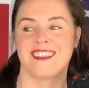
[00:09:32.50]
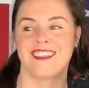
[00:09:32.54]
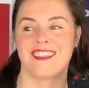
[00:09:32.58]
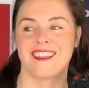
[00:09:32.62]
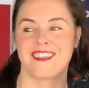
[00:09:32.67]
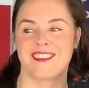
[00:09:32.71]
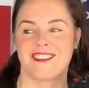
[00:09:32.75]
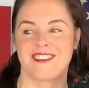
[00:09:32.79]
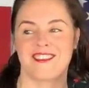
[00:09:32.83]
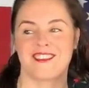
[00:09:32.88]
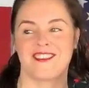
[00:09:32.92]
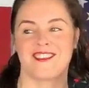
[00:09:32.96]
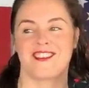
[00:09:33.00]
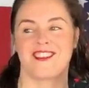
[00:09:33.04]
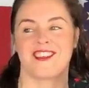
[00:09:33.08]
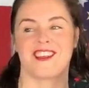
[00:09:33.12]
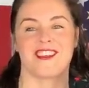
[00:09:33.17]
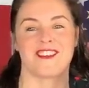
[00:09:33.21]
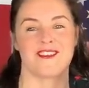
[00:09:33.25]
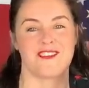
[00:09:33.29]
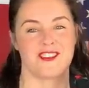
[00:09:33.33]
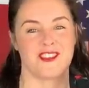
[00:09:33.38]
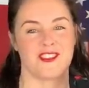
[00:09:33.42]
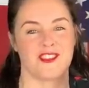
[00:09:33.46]
this is
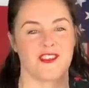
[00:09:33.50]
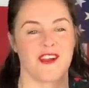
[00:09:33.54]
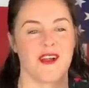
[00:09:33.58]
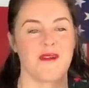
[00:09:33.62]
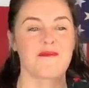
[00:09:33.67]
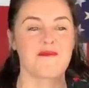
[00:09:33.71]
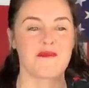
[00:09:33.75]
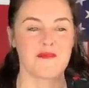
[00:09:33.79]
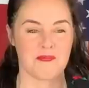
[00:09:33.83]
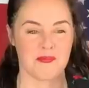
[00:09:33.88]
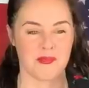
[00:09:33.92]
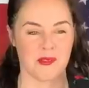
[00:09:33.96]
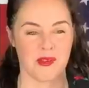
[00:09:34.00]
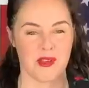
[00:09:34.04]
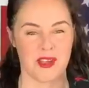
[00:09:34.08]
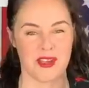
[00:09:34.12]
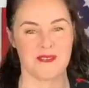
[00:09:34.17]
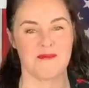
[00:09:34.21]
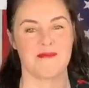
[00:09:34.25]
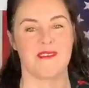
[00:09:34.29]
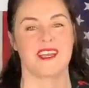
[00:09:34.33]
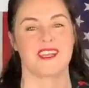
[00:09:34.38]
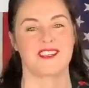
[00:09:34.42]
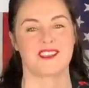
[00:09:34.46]
just Trump's ploy
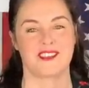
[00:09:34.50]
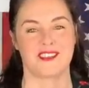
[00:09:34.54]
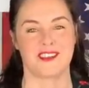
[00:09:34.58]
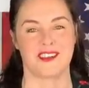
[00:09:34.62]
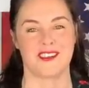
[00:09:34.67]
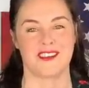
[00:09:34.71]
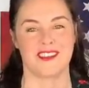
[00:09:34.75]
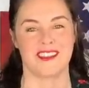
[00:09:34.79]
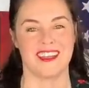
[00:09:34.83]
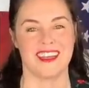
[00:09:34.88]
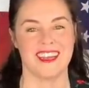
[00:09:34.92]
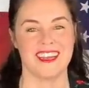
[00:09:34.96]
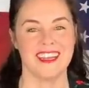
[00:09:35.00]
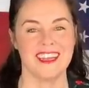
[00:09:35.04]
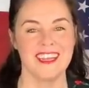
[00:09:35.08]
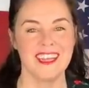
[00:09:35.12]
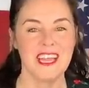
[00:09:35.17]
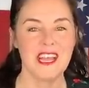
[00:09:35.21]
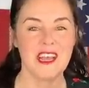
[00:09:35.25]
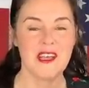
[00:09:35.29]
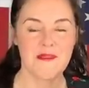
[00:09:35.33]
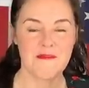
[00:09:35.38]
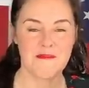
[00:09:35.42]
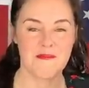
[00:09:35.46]
to make sure that
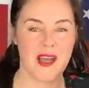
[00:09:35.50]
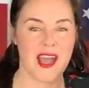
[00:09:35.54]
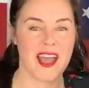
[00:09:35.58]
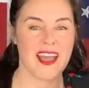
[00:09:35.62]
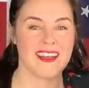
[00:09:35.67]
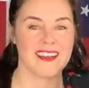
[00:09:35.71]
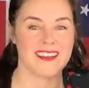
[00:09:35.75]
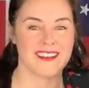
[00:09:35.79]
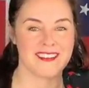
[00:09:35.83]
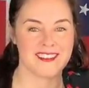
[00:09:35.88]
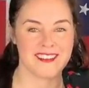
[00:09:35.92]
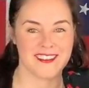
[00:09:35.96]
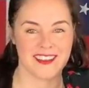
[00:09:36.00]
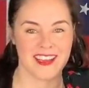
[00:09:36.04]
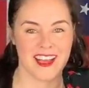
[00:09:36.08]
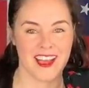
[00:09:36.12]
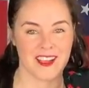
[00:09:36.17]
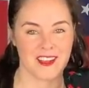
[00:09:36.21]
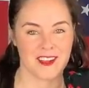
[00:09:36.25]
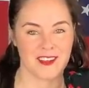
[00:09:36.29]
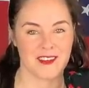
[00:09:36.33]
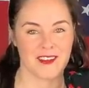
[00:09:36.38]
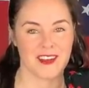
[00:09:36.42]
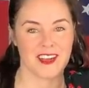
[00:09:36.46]
Biden's
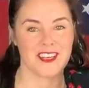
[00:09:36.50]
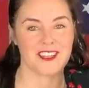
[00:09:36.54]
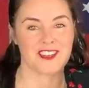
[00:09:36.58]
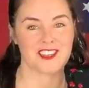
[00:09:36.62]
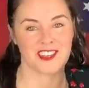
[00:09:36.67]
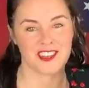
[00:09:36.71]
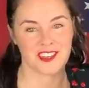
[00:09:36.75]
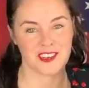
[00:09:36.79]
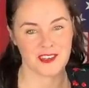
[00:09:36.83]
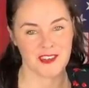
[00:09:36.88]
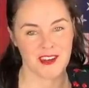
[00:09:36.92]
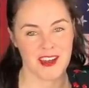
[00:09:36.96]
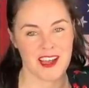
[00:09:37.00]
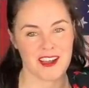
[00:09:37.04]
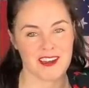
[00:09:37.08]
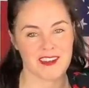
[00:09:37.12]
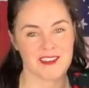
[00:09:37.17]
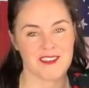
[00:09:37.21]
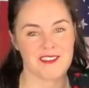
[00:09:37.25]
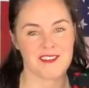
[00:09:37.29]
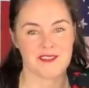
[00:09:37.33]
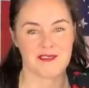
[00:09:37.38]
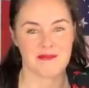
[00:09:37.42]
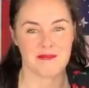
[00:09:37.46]
inauguration crowd
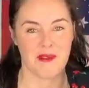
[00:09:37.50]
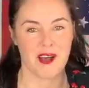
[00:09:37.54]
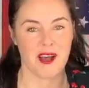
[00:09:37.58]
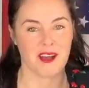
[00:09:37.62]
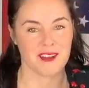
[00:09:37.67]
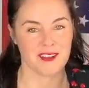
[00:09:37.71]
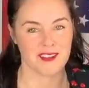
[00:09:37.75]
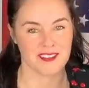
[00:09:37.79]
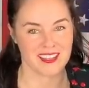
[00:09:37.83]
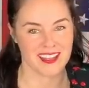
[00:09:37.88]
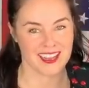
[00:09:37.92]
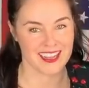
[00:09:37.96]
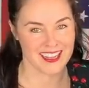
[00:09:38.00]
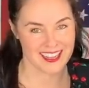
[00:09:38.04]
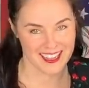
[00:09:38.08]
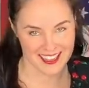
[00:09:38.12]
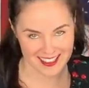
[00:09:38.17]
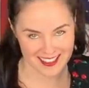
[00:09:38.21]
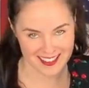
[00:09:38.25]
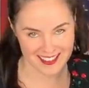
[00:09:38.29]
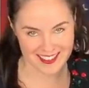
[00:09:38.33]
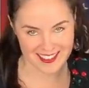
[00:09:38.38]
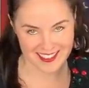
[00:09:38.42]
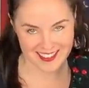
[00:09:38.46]
is smaller than
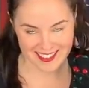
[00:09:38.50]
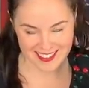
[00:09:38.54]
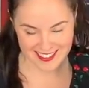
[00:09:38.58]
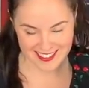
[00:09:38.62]
his.